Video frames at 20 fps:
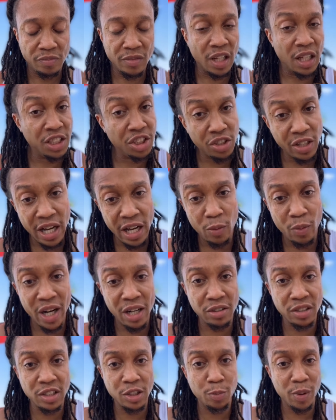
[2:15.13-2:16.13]
Let's try it
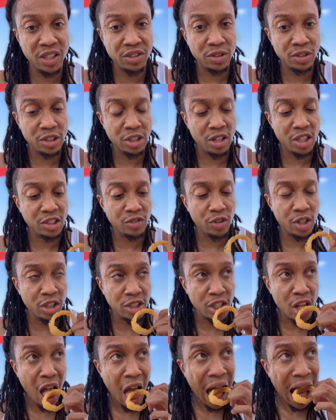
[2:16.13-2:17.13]
without the special sauce first.